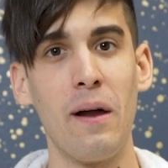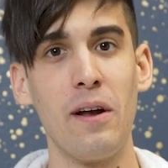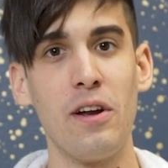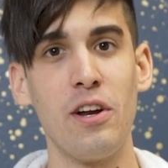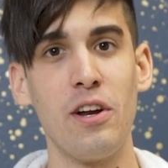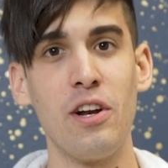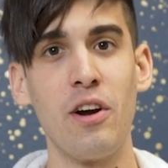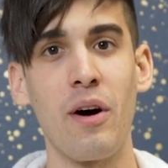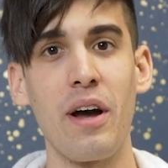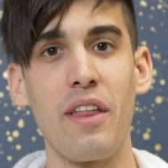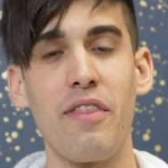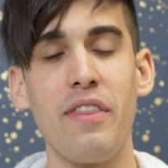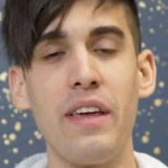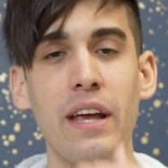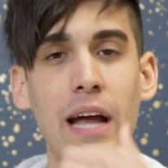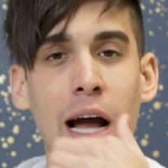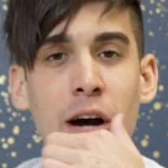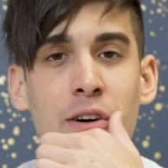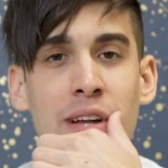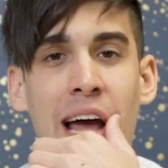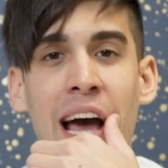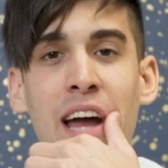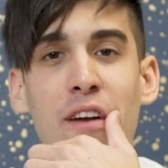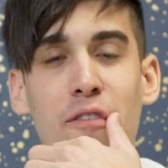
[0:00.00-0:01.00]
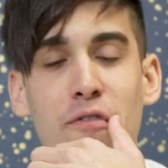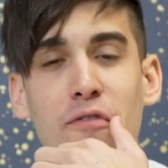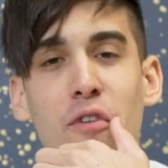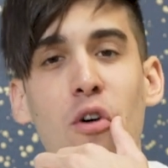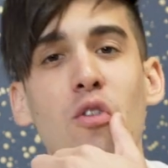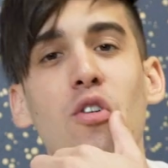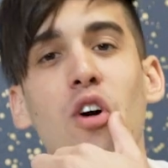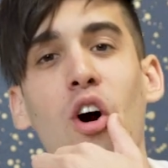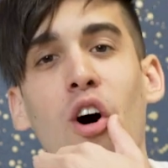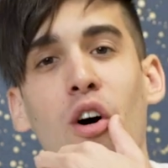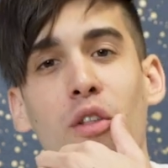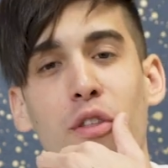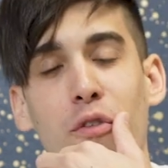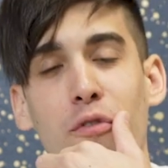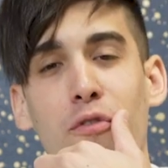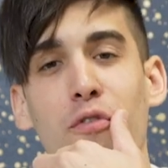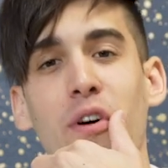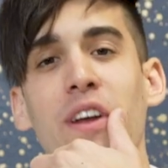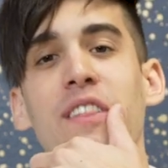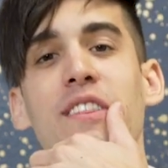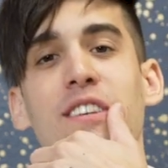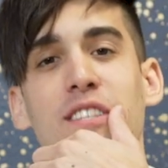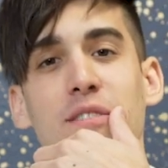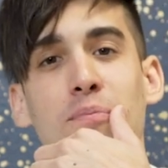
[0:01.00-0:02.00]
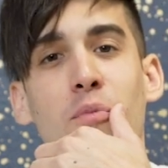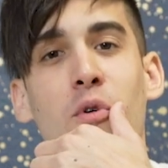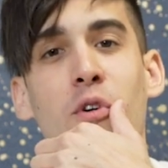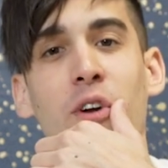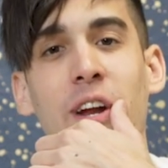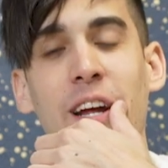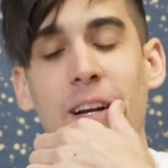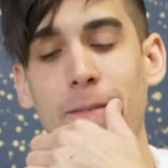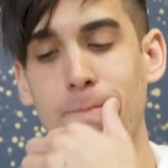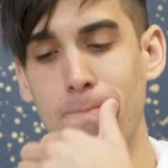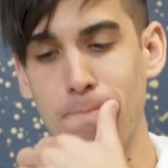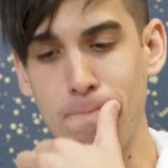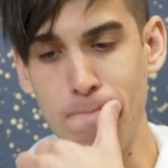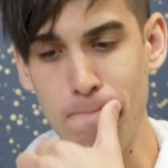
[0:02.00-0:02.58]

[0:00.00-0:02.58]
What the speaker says: I think I had a phone call with a friend this morning,